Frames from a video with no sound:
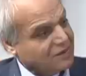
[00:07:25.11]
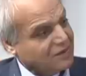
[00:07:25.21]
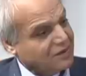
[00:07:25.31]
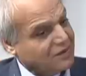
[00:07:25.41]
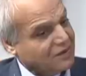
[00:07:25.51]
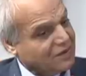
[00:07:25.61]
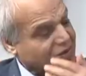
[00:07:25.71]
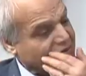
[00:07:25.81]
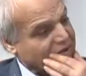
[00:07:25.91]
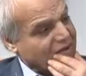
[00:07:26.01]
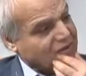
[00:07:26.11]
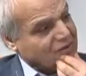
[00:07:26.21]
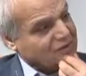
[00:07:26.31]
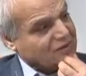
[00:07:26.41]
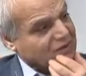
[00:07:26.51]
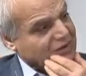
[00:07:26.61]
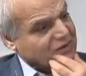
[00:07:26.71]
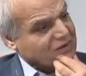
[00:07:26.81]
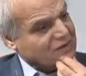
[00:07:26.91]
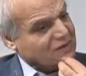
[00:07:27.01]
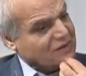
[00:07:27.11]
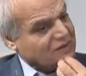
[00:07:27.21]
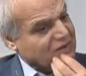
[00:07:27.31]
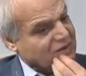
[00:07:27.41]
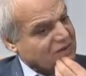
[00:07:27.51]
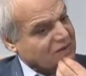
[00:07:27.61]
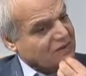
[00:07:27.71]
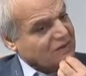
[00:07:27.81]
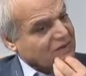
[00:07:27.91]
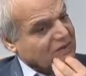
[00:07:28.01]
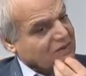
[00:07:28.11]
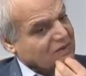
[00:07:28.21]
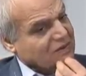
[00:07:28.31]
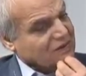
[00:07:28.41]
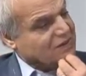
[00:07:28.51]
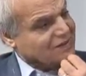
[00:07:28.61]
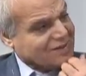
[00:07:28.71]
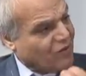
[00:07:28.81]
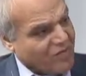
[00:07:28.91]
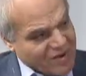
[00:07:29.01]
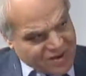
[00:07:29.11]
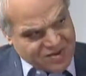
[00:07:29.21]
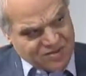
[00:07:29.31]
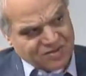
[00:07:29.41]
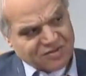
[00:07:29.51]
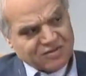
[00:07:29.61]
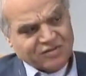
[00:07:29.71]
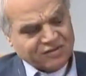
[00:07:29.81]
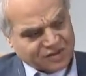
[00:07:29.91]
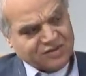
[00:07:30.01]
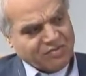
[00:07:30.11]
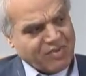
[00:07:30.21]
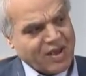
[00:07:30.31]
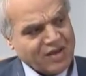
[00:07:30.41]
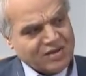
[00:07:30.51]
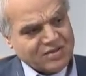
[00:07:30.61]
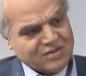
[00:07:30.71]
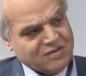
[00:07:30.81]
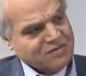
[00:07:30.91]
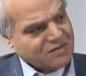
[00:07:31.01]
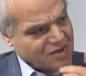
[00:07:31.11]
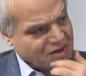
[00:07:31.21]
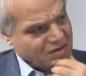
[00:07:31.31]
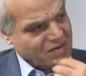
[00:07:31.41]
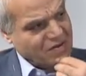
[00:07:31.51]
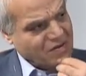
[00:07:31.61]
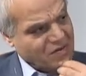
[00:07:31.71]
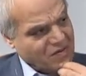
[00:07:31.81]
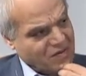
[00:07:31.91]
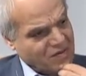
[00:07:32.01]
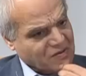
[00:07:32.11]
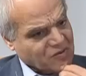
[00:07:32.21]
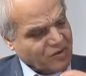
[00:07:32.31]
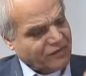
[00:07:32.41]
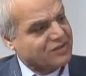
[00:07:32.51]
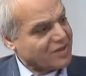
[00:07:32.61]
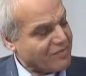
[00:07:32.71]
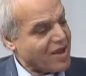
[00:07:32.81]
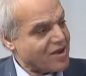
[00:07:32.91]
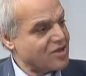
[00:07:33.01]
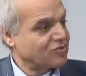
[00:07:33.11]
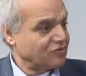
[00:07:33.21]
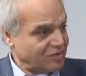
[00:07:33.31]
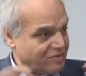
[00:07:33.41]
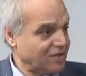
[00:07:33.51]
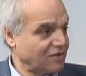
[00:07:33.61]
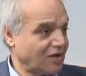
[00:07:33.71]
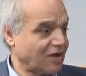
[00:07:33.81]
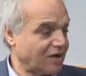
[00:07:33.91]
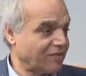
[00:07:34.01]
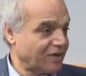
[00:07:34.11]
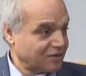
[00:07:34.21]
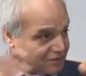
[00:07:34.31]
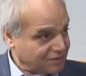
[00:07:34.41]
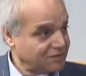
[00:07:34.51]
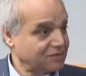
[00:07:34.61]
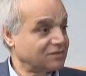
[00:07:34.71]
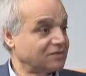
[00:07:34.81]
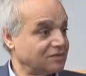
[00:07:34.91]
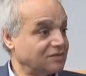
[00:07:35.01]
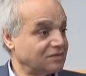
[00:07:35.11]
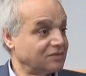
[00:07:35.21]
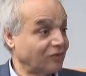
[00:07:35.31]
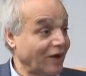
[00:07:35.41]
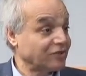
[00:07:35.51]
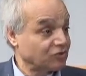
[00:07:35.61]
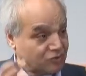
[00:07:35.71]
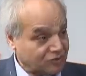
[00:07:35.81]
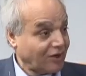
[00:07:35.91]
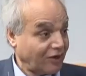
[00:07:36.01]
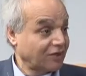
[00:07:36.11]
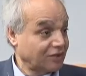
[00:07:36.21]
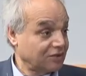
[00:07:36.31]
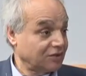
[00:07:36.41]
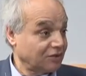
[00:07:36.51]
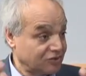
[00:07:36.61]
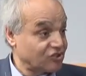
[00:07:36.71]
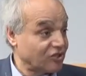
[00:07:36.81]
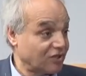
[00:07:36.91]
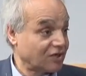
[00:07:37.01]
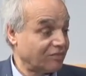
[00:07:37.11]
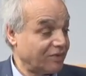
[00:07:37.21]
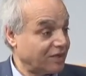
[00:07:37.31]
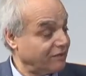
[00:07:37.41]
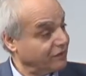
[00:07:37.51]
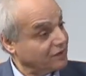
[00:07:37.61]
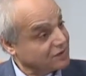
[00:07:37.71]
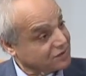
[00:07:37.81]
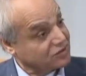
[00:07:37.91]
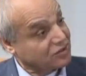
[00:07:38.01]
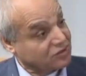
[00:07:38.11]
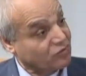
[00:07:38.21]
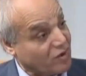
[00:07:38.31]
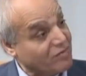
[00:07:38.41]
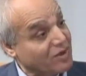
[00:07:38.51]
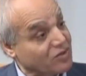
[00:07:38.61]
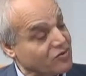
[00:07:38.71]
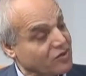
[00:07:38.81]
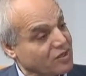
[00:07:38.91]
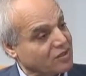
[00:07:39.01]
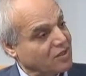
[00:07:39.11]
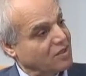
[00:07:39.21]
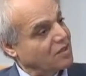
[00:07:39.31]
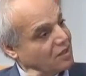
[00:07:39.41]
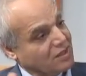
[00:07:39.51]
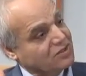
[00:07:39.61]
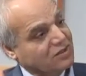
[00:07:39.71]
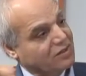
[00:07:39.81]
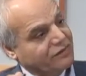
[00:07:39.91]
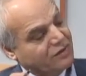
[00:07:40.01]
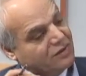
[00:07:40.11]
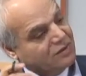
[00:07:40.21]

you know, that will be interesting to see this is a woman issue or is this the man issue? Can I, you know, uh, so if it's a man issue, then i talking about race or dark, you know, in general. But mm -hmm. if it mm-hmm. is just women doing it, that's a different.